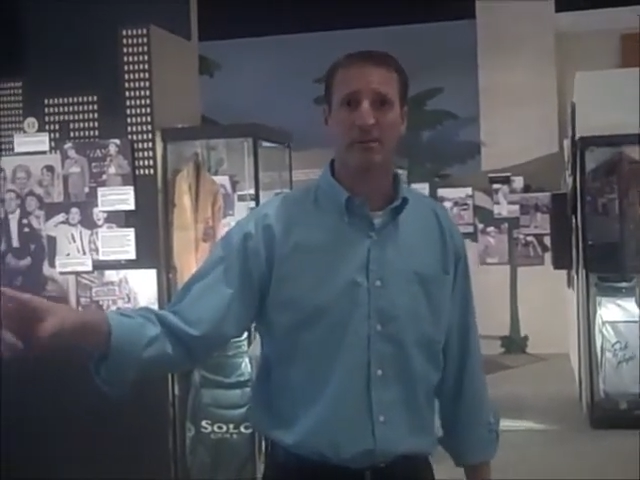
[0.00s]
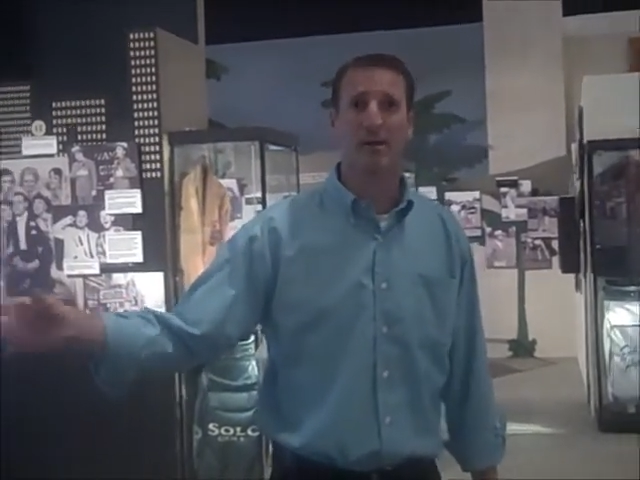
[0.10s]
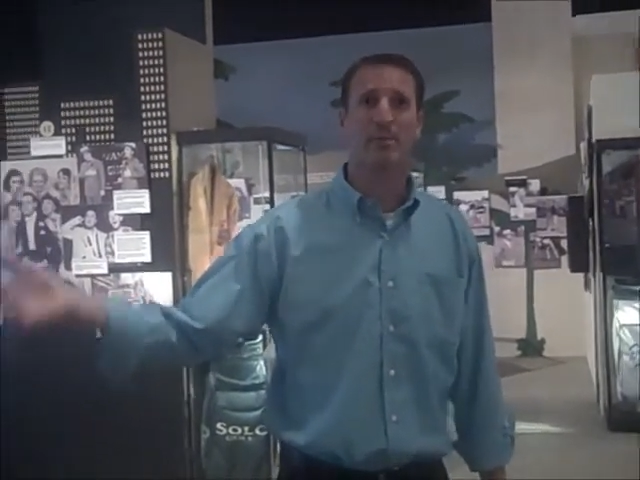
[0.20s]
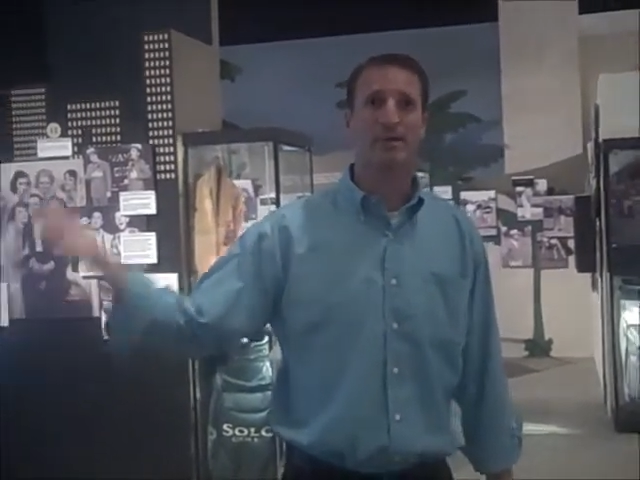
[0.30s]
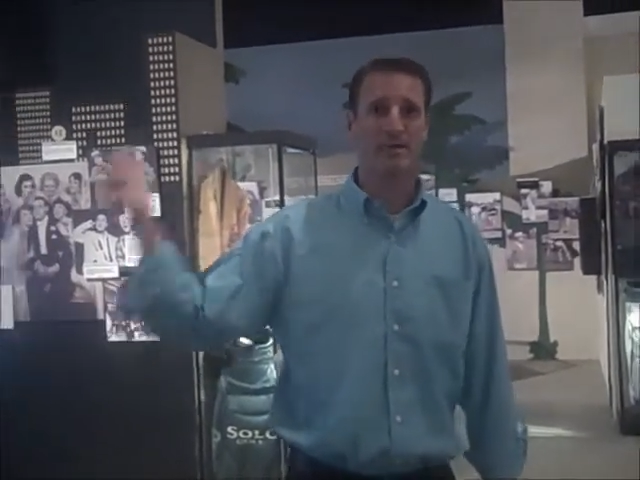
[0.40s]

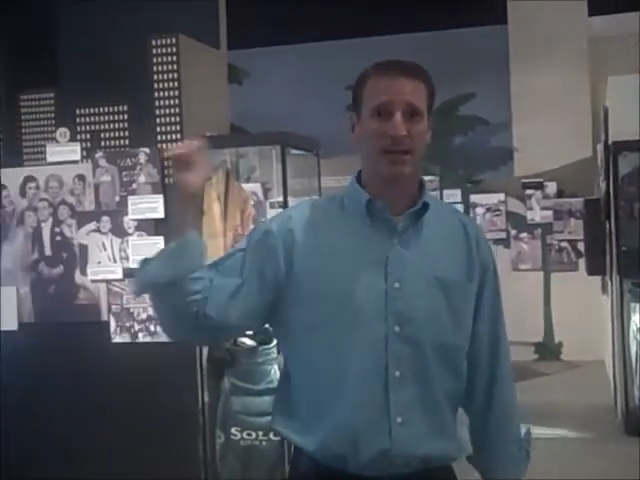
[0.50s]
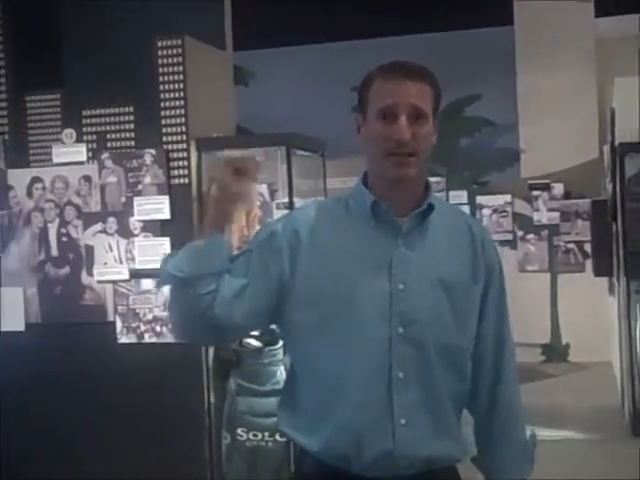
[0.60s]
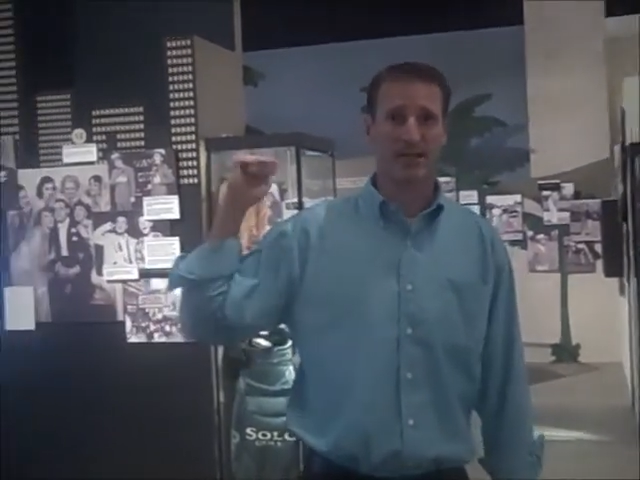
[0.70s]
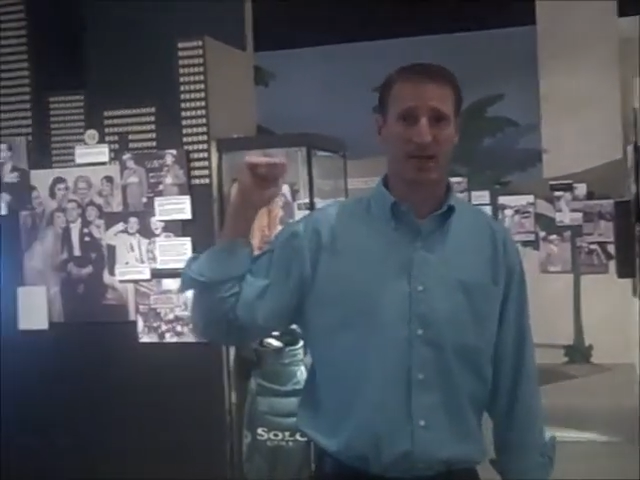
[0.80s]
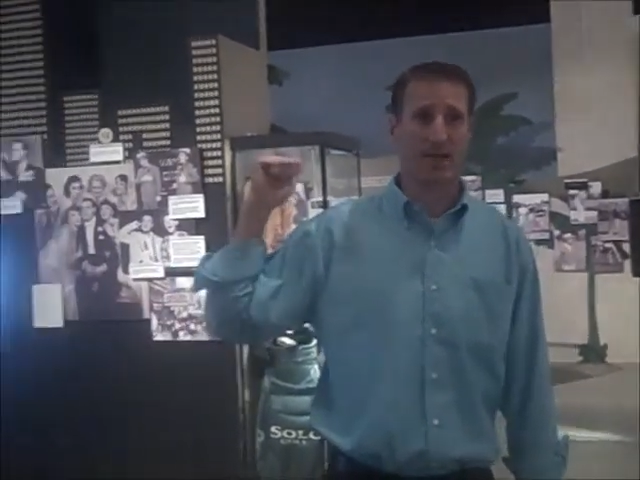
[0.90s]
Coming
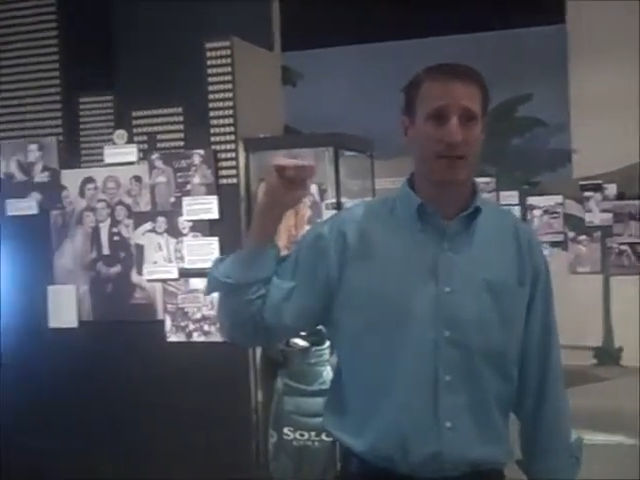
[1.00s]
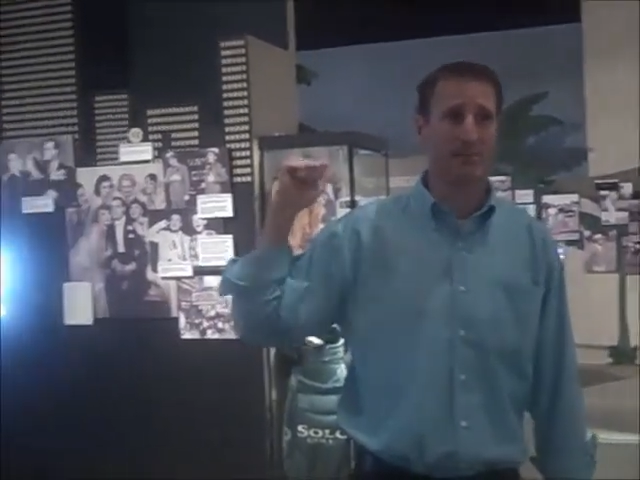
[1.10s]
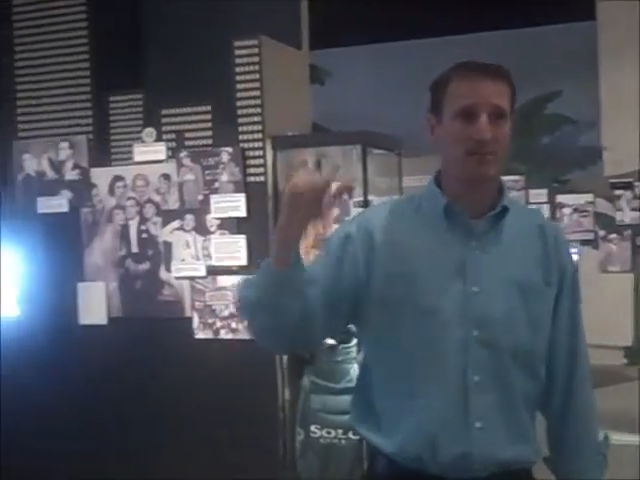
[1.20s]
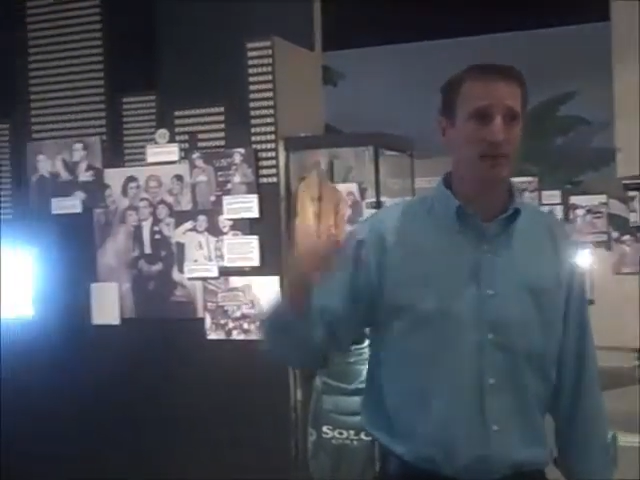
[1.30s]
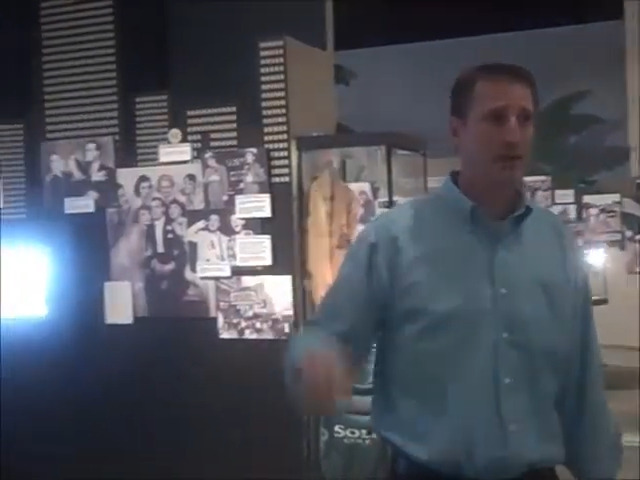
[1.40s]
stateside,
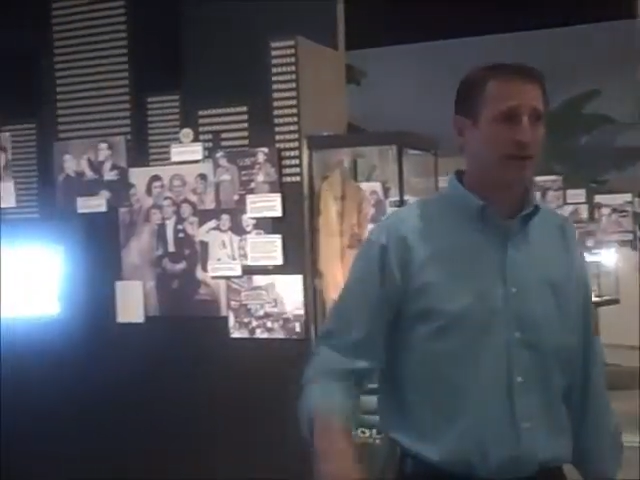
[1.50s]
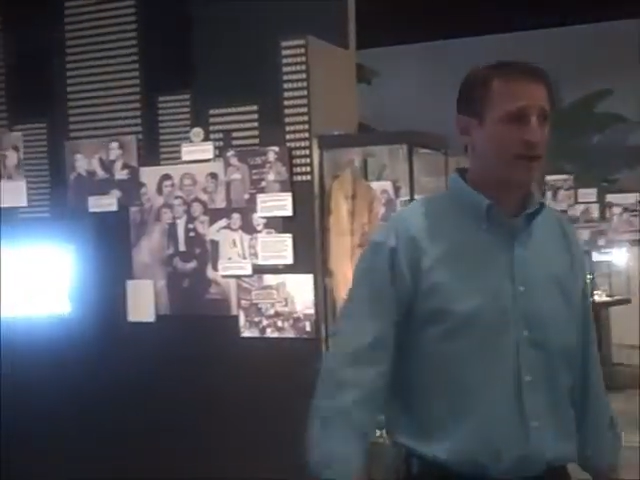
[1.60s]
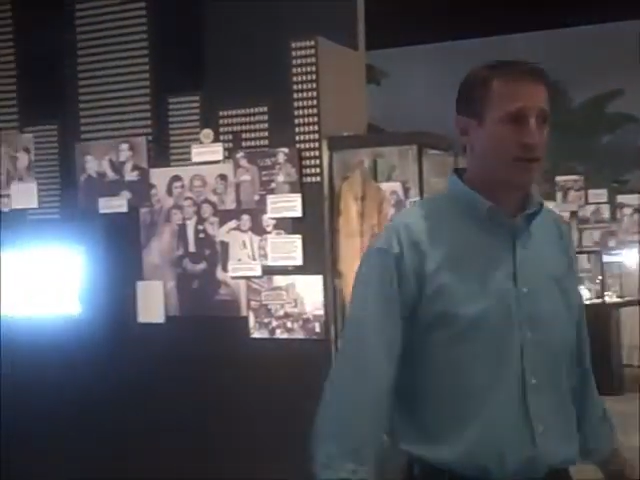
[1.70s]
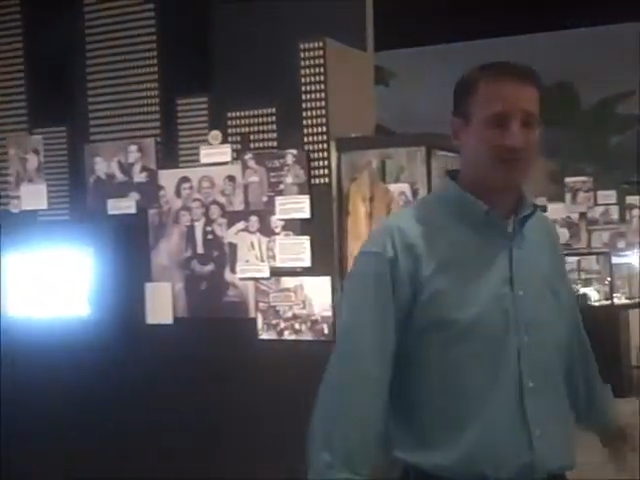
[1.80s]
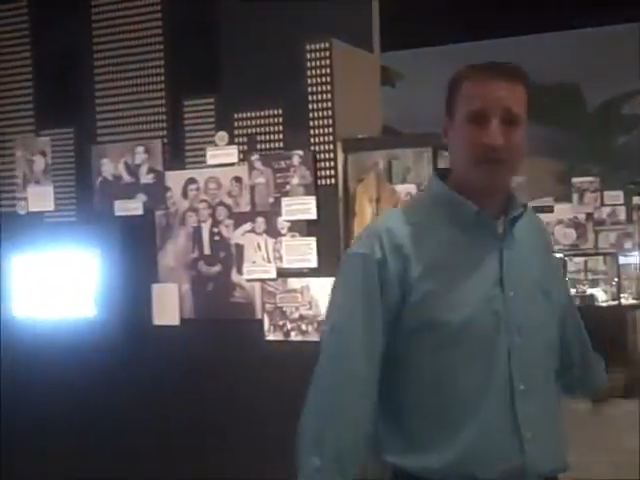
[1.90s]

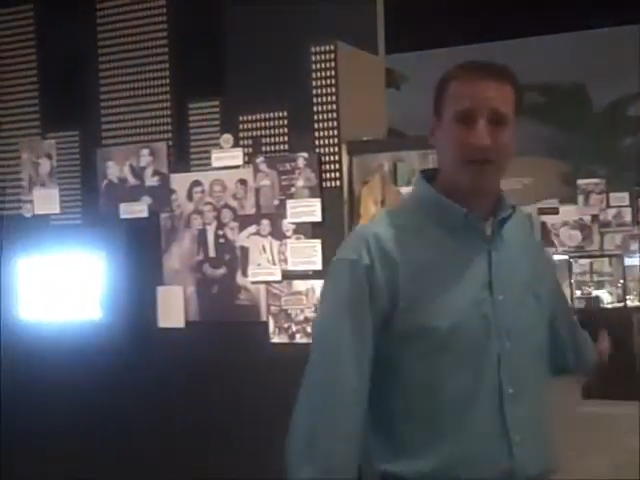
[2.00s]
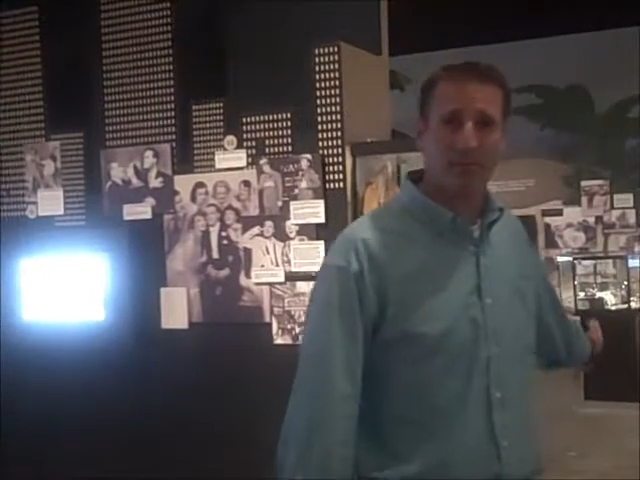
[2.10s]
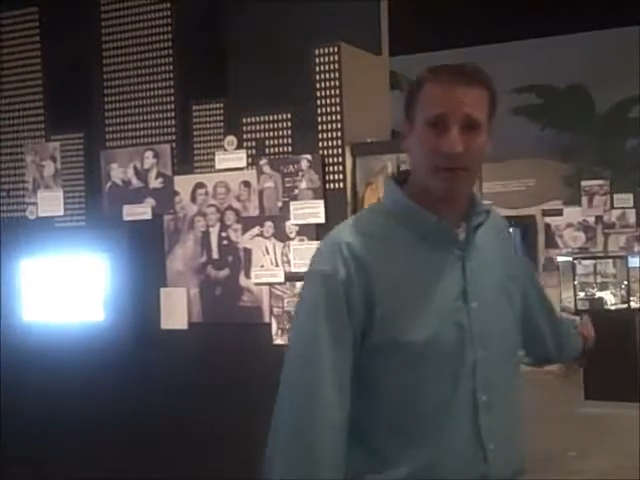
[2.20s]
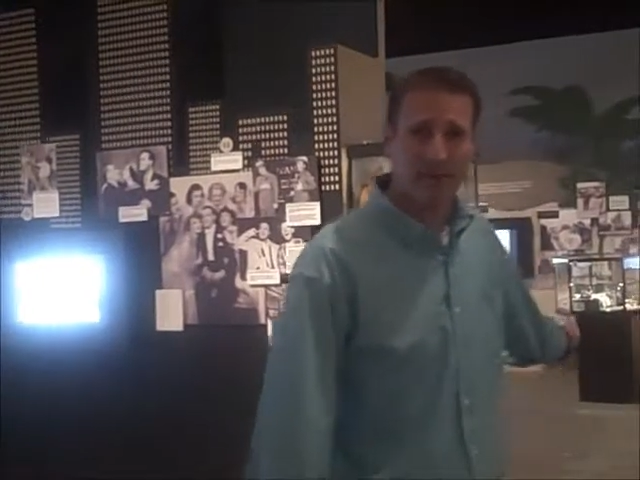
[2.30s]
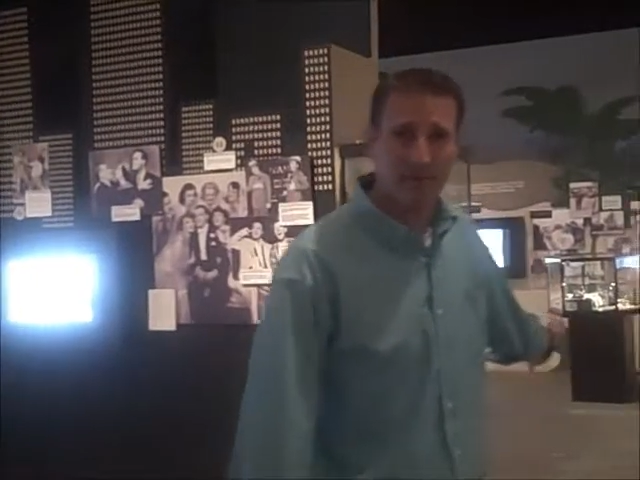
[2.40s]
how the family